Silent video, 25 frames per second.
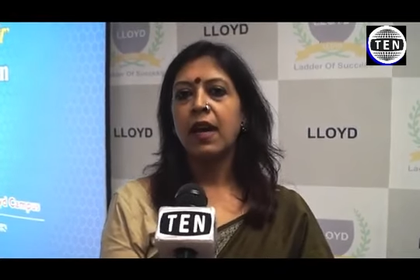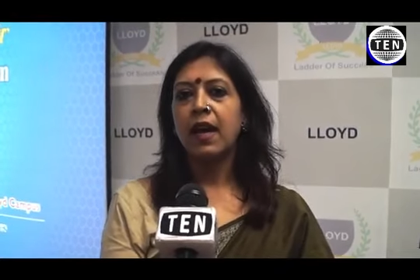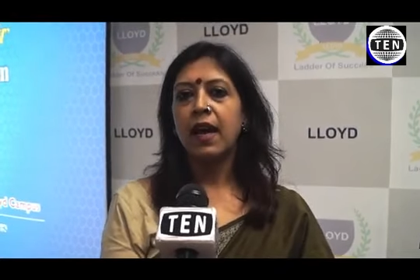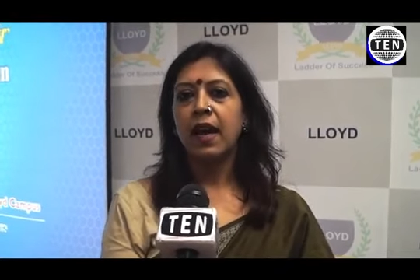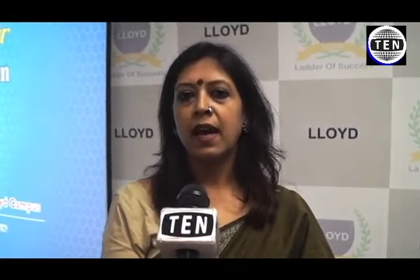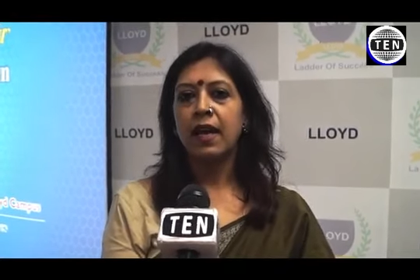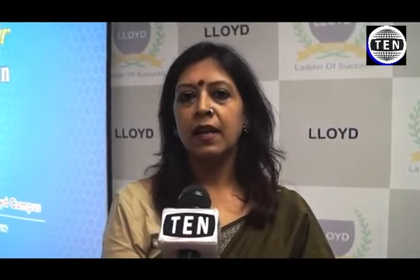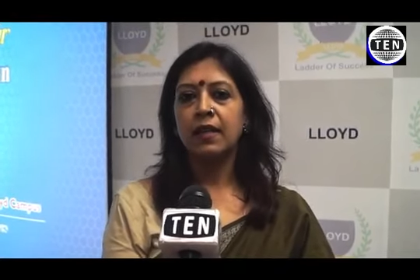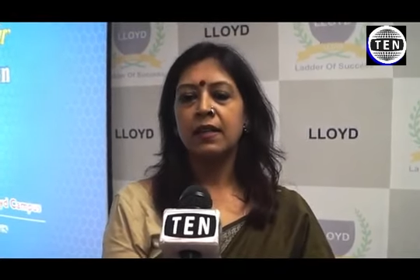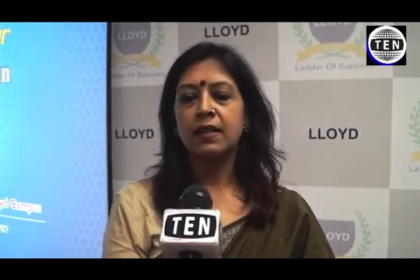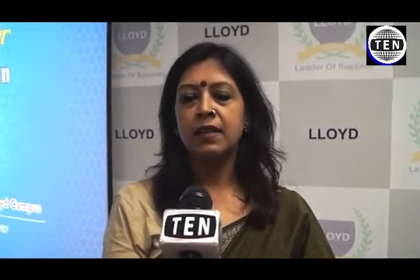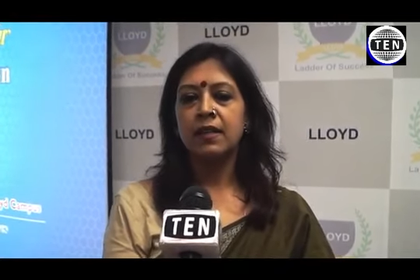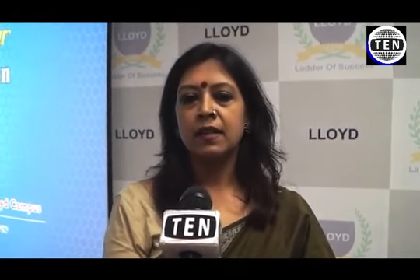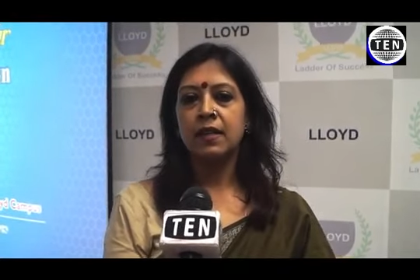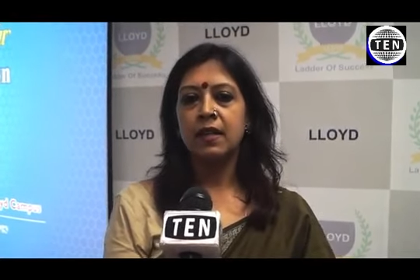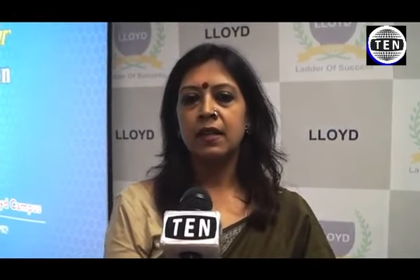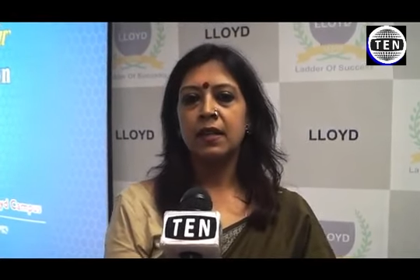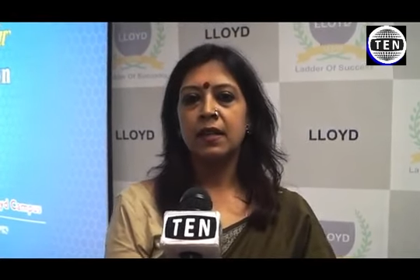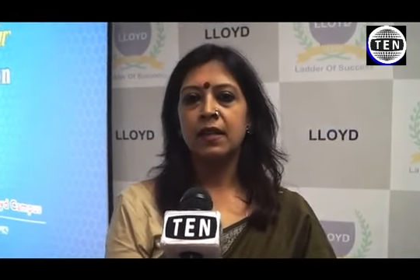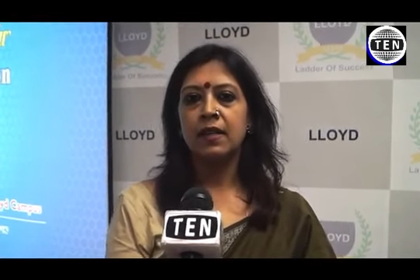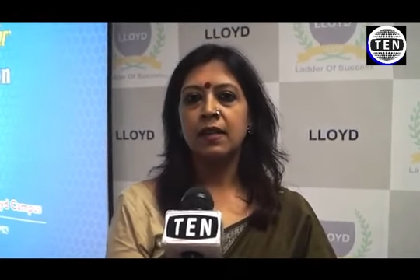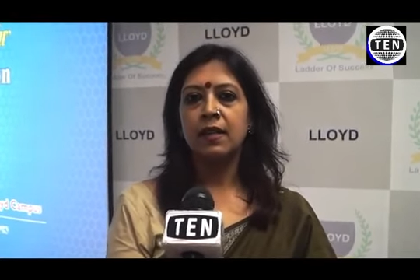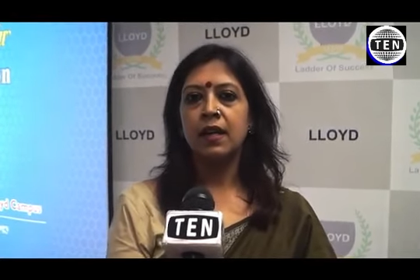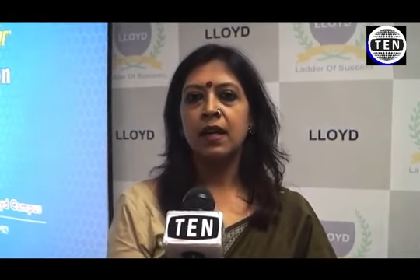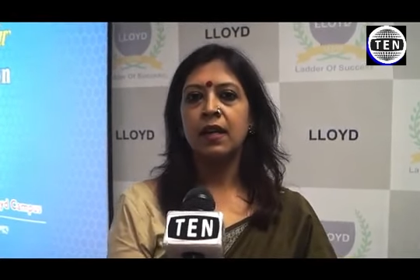and
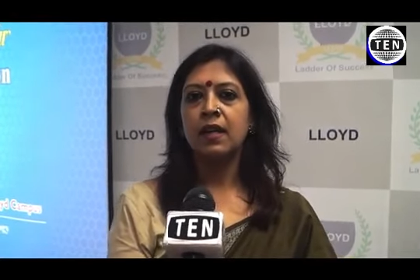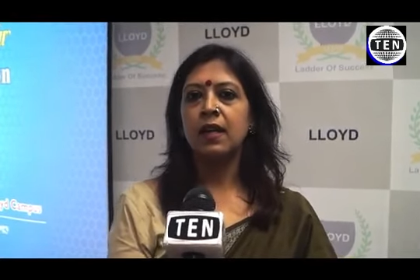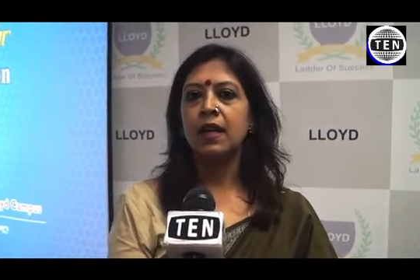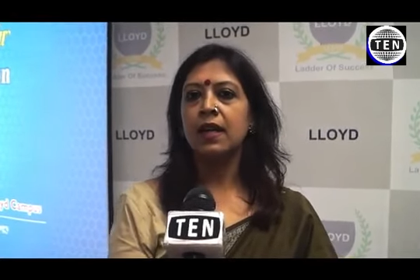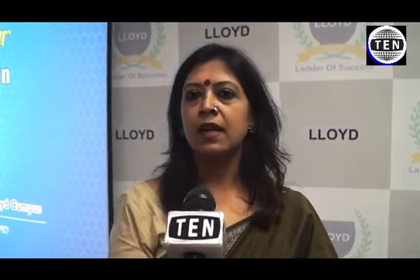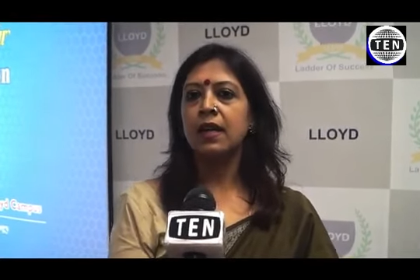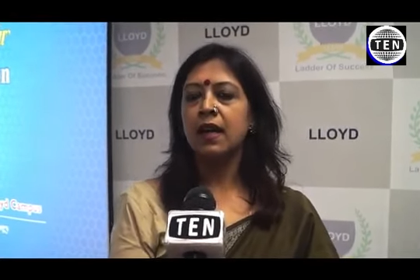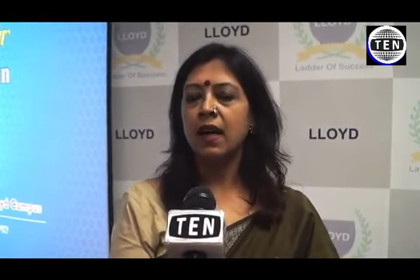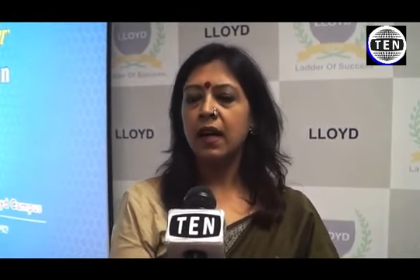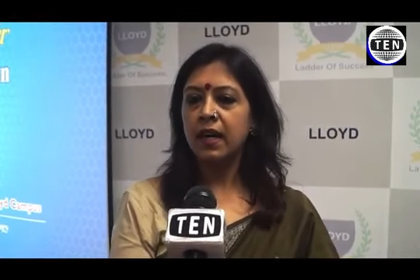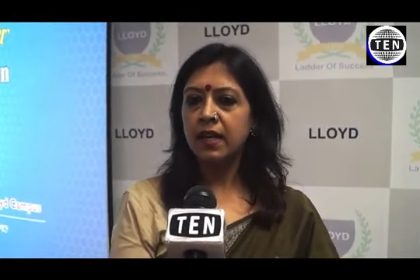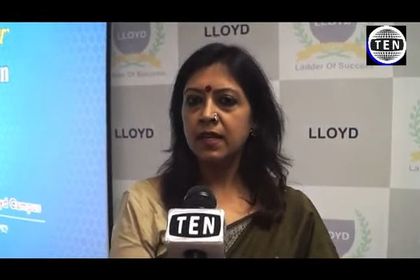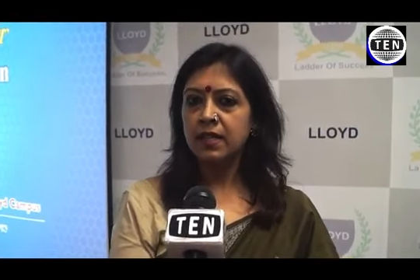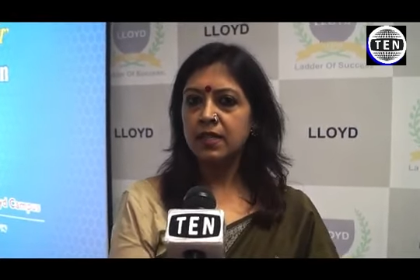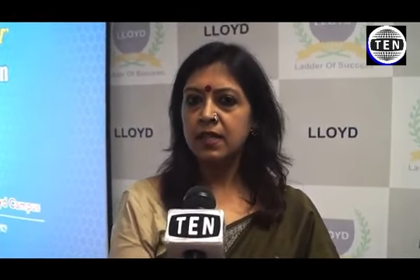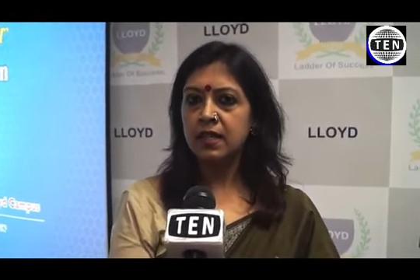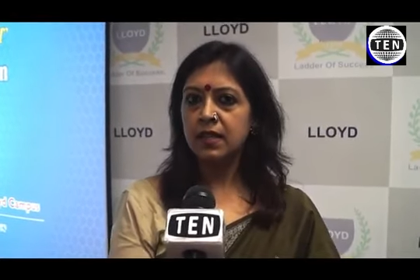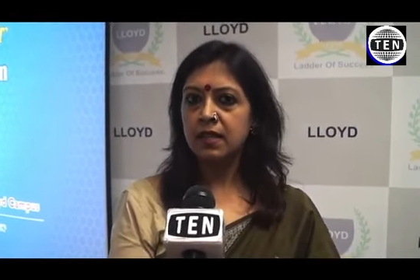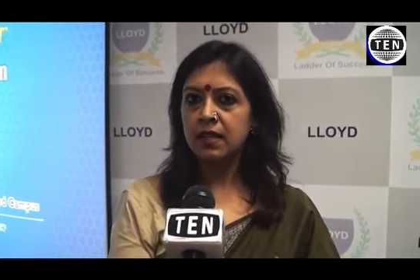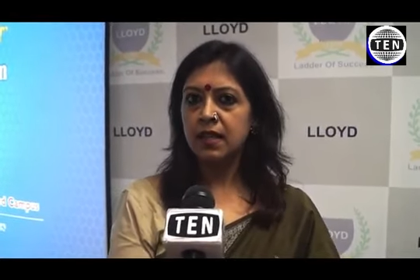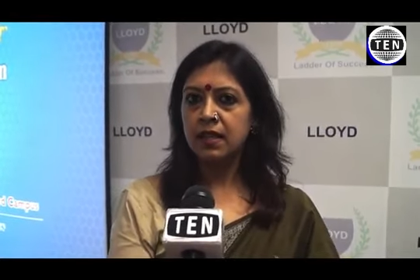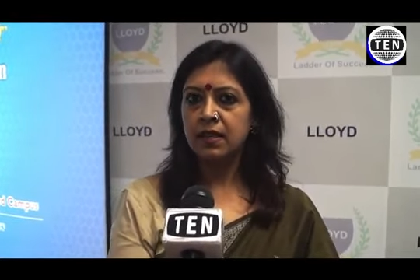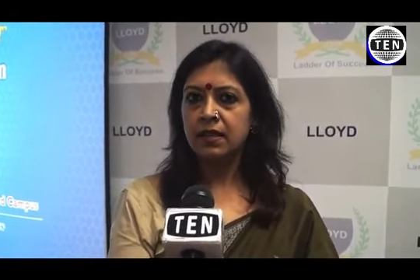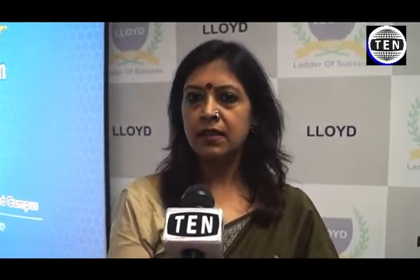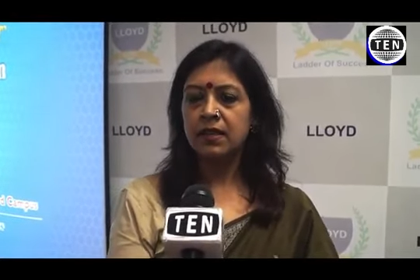unlike IT
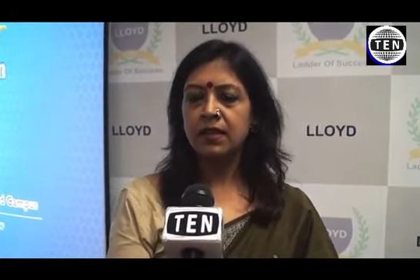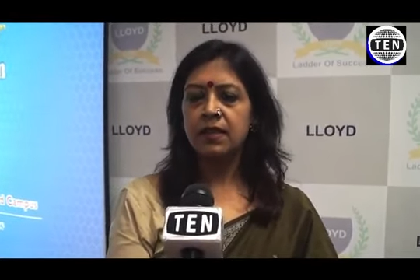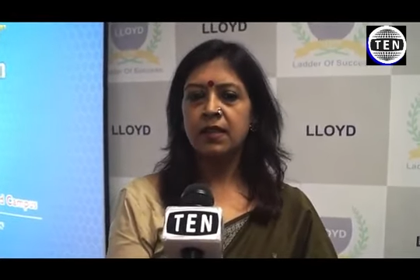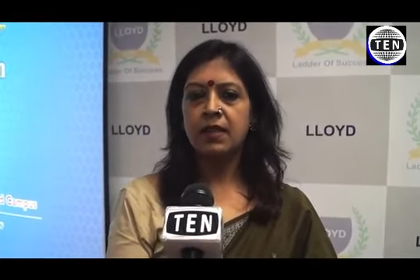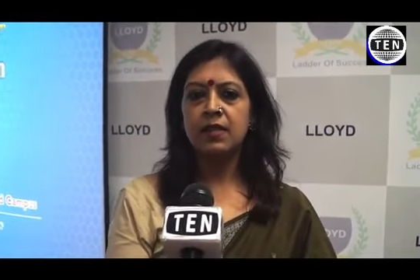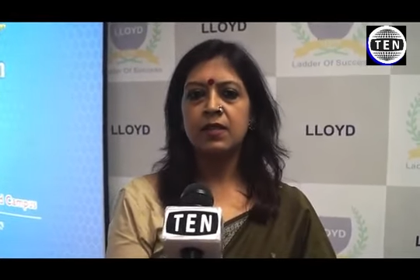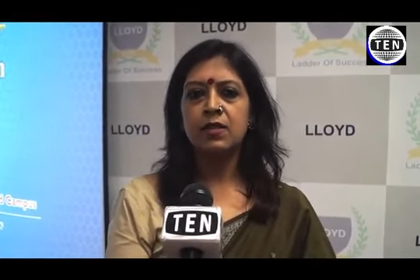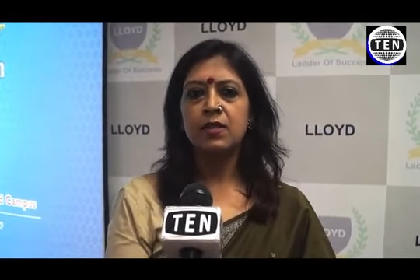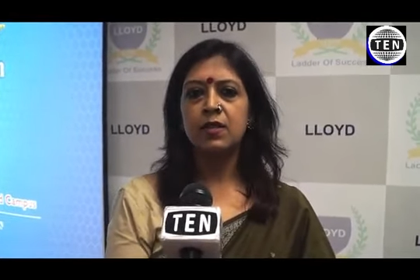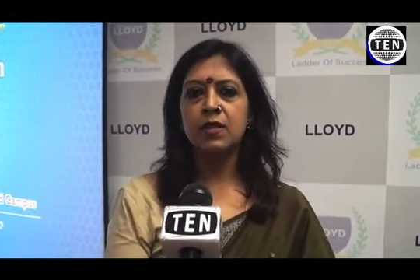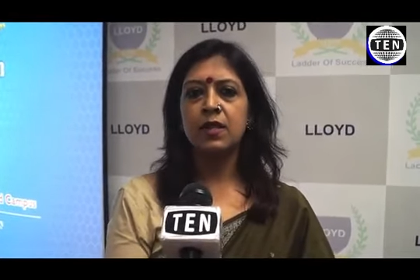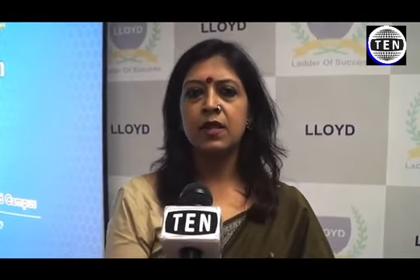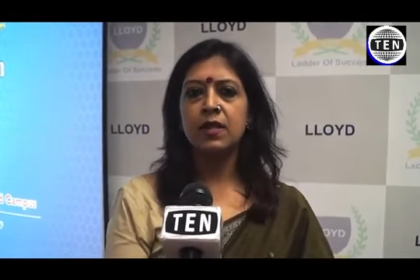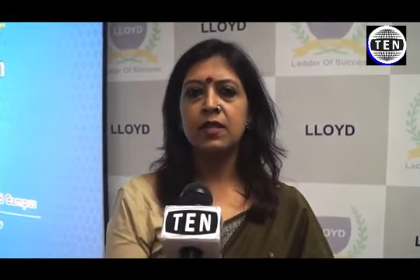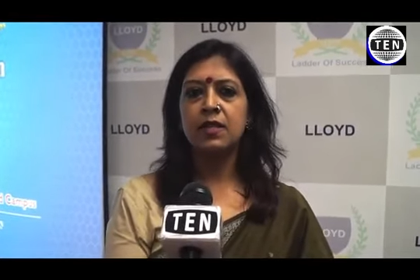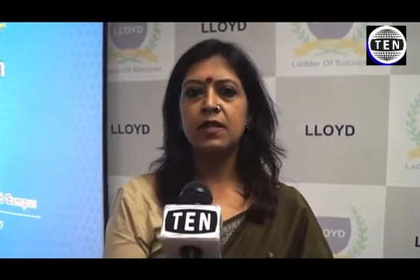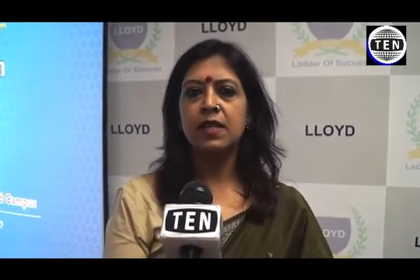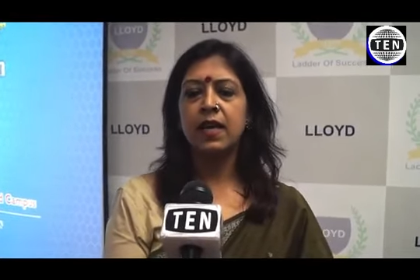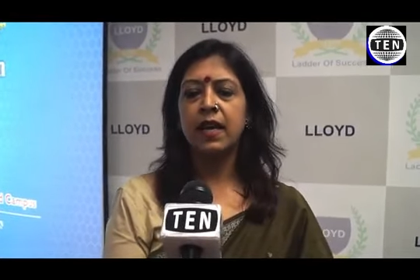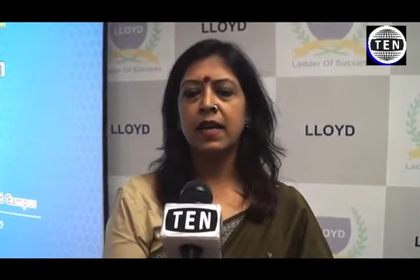and other industries,